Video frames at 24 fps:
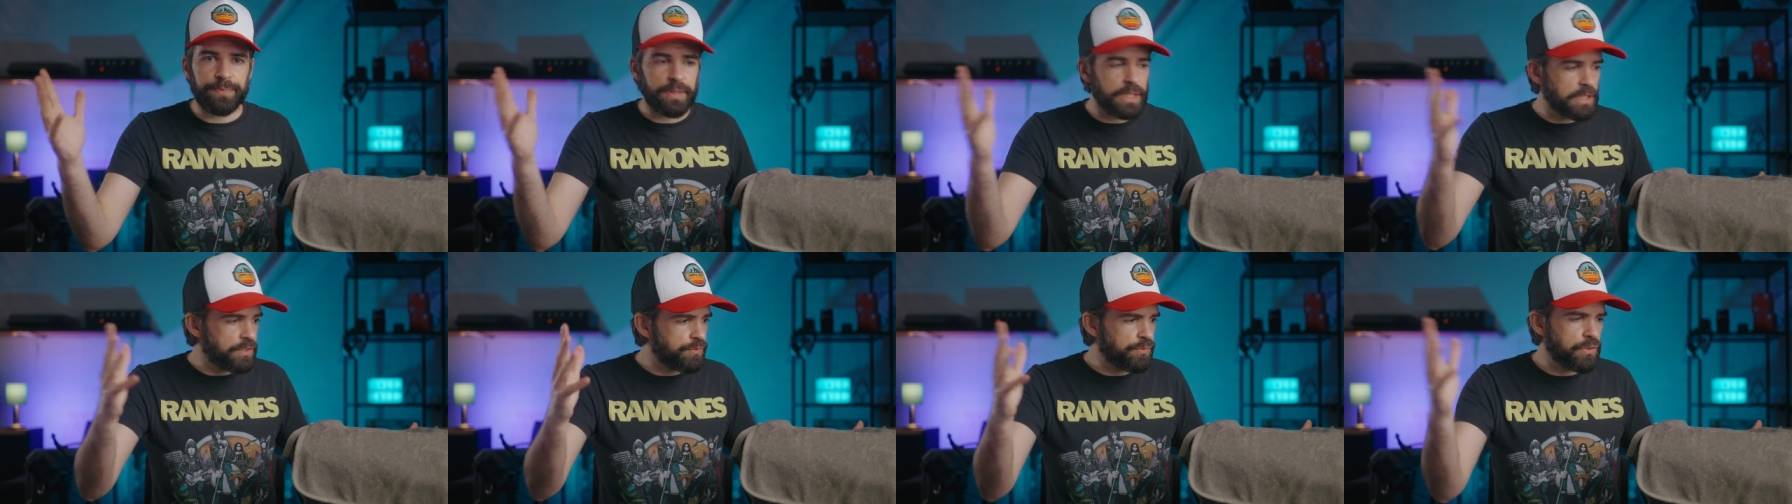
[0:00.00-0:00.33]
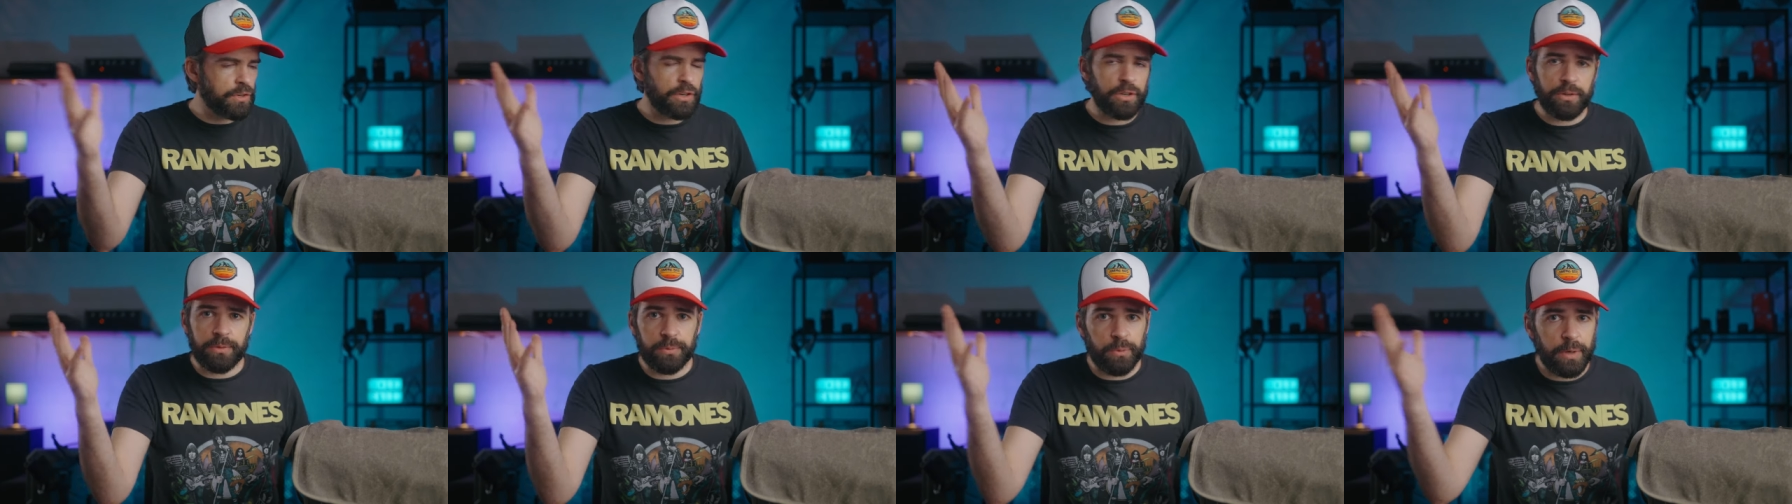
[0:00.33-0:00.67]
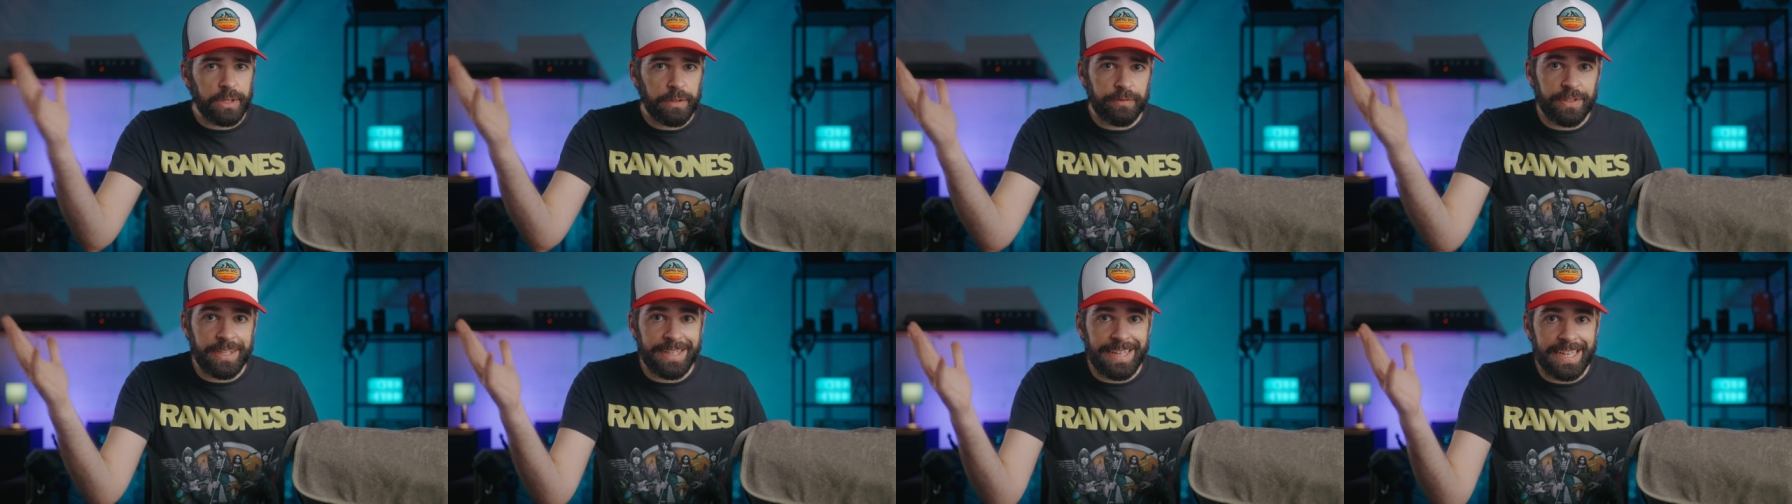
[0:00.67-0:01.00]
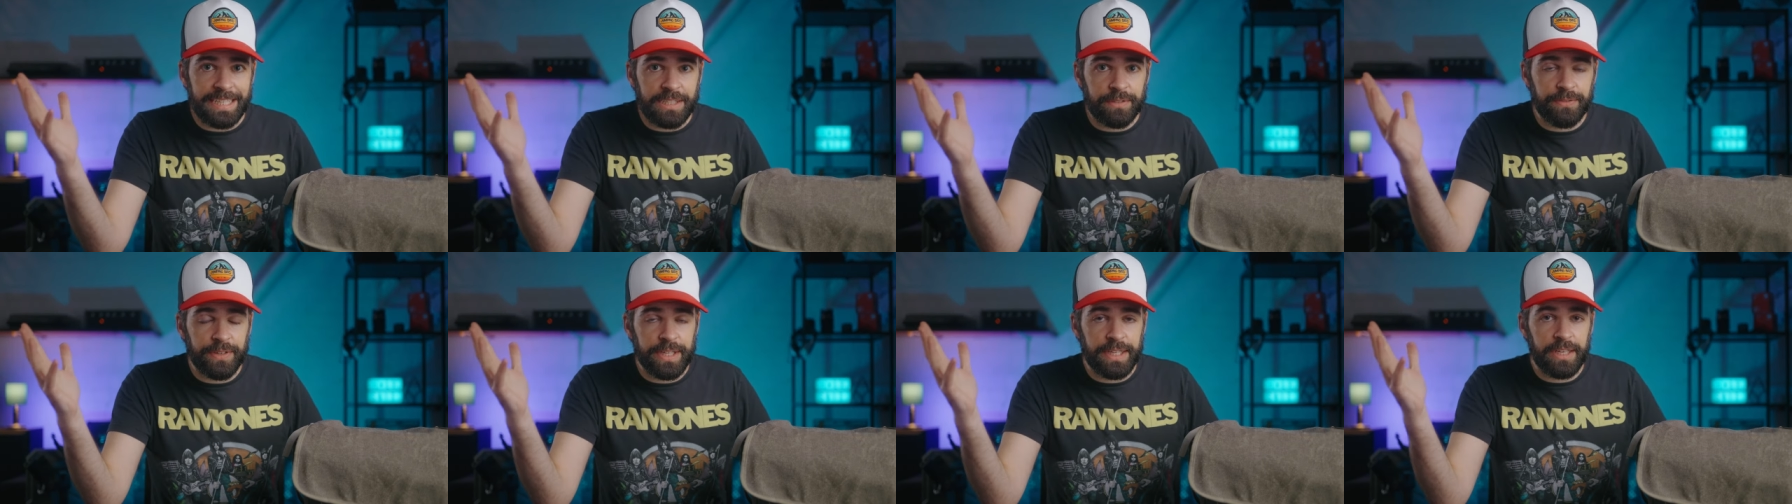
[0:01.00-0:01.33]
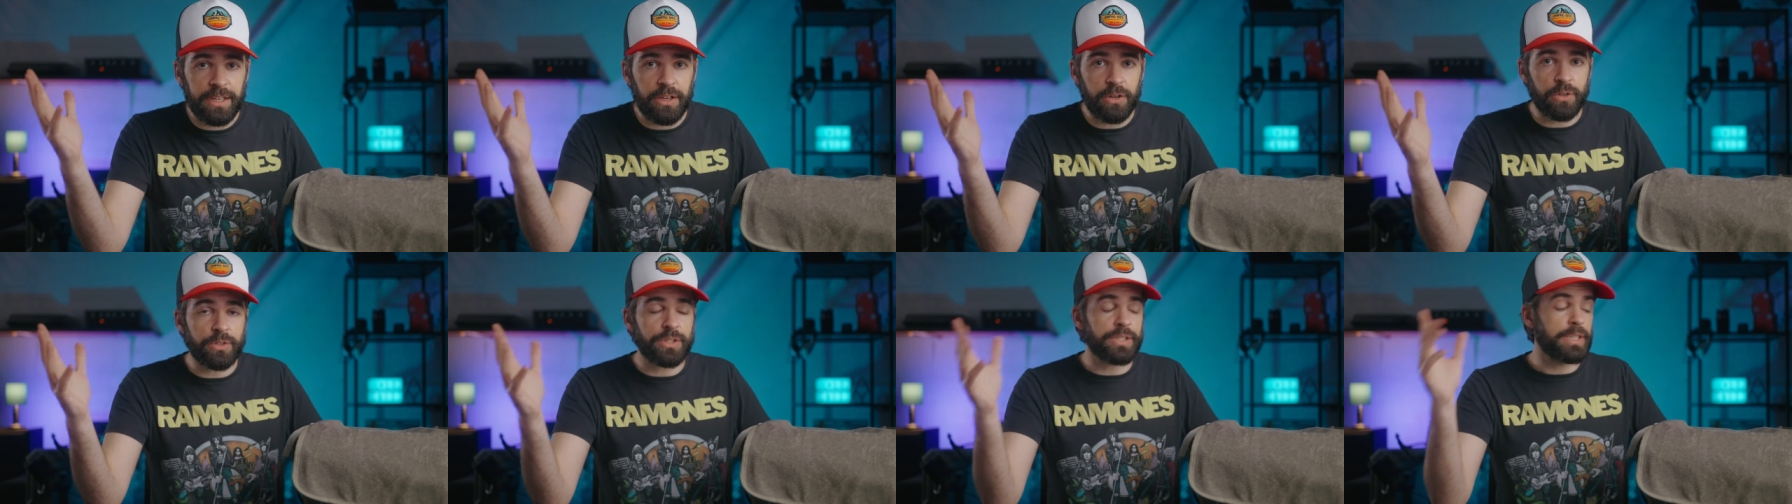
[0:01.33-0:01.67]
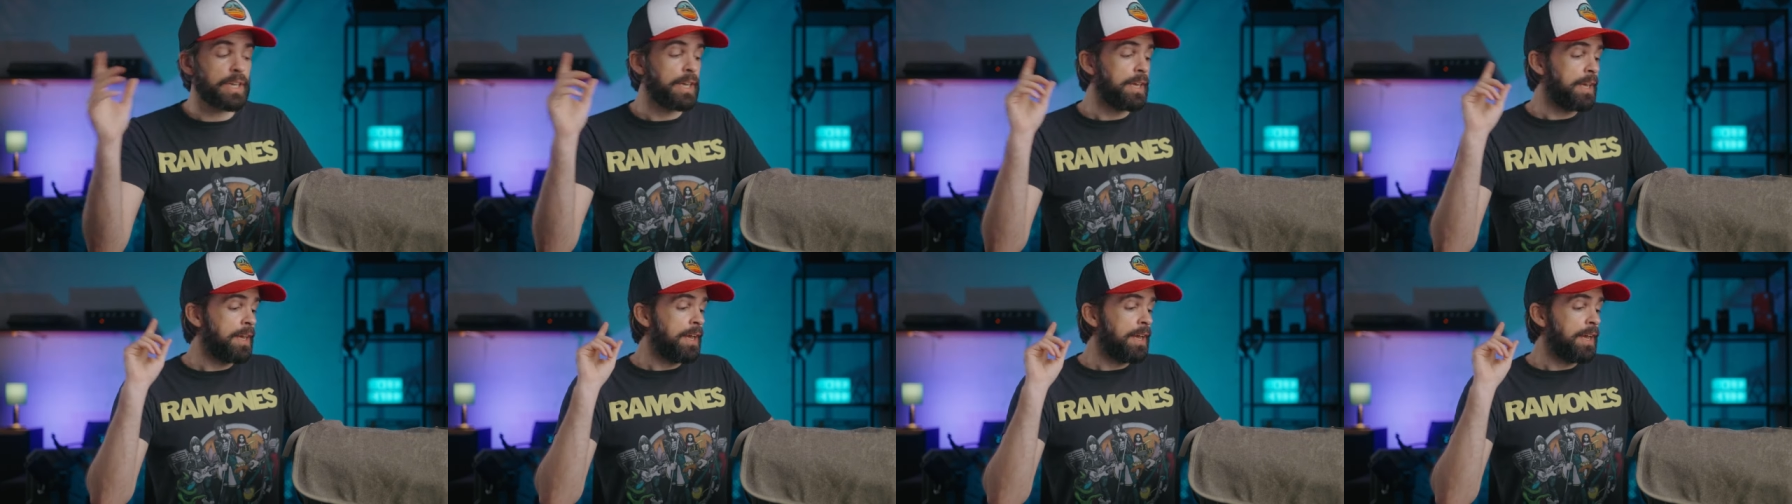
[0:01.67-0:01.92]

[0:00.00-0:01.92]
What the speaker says: That's for one of the next videos.